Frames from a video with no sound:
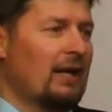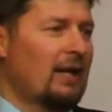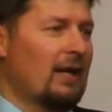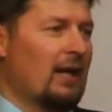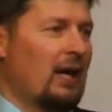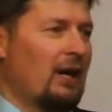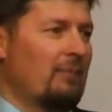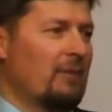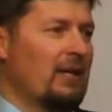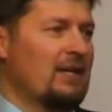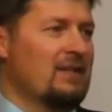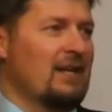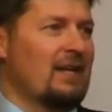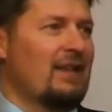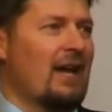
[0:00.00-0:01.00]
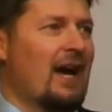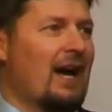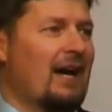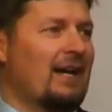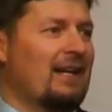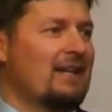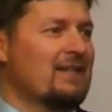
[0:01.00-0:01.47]
um, he's in
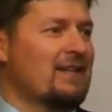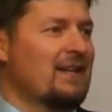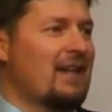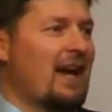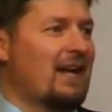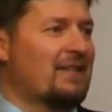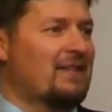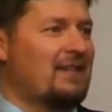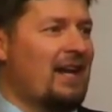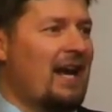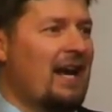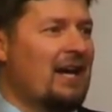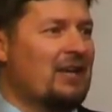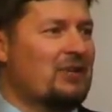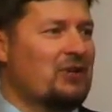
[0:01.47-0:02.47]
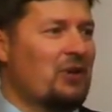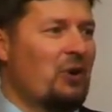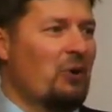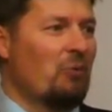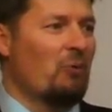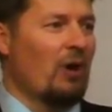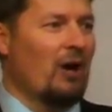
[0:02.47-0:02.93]
that, he's in that stage
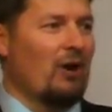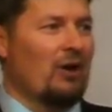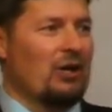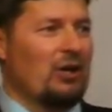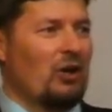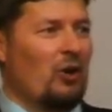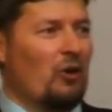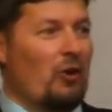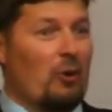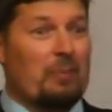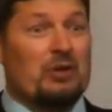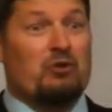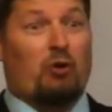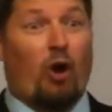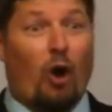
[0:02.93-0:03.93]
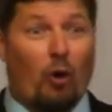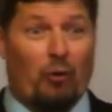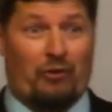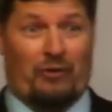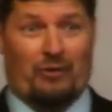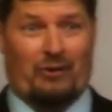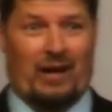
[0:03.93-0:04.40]
where, you know, they're
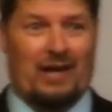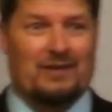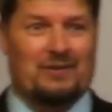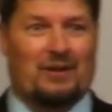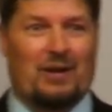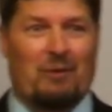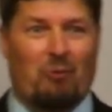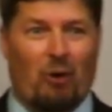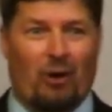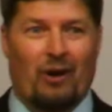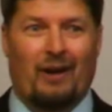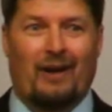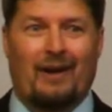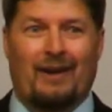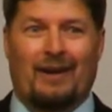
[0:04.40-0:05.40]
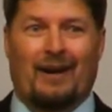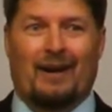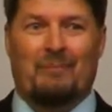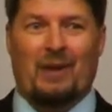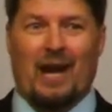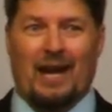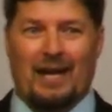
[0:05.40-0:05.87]
betrothed, okay? So they weren't
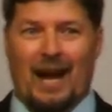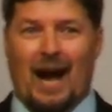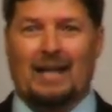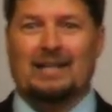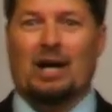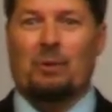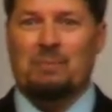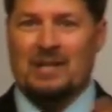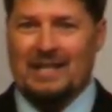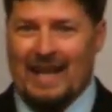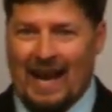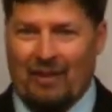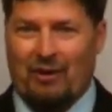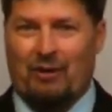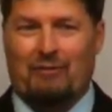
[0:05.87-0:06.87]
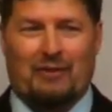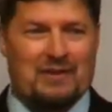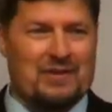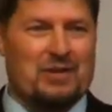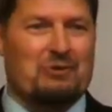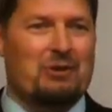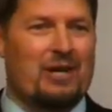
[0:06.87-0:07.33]
um, they had not come together
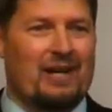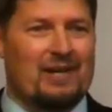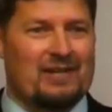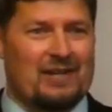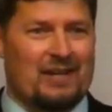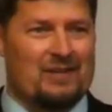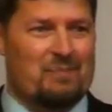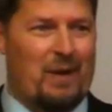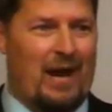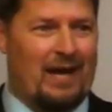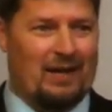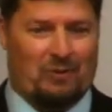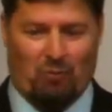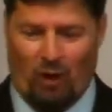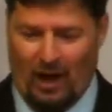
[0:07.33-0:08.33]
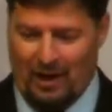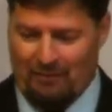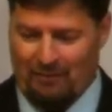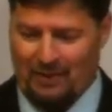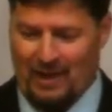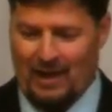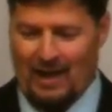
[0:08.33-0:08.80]
physically as, as man and wife.
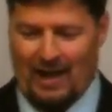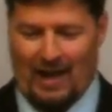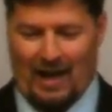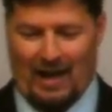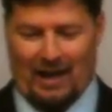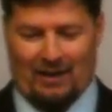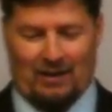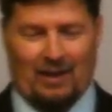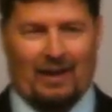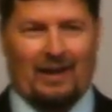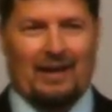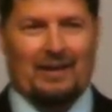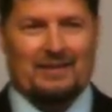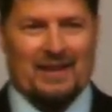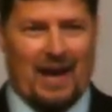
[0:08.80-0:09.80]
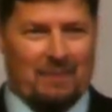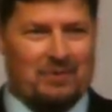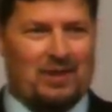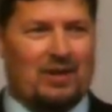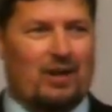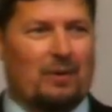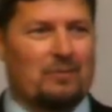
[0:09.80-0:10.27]
And
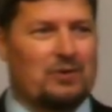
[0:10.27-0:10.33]
Samson comes